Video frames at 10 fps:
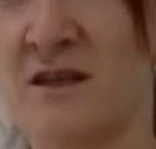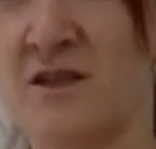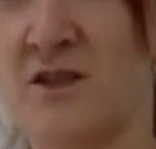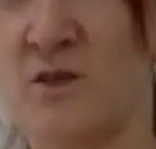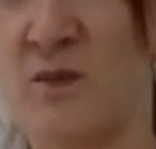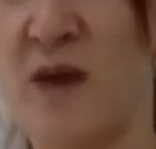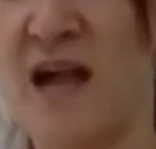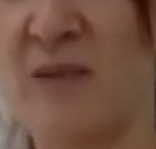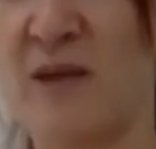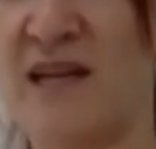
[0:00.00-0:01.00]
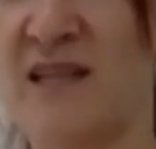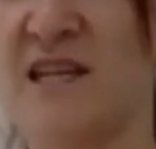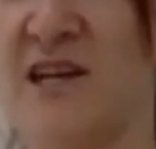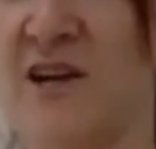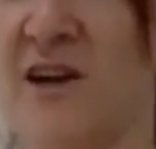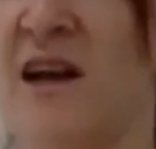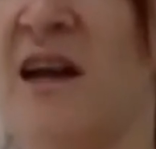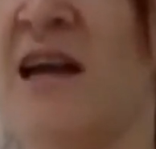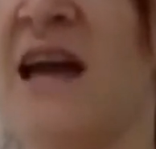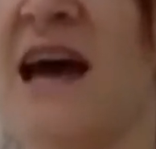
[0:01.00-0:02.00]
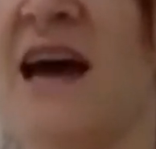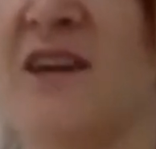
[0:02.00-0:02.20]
So we palpate here, and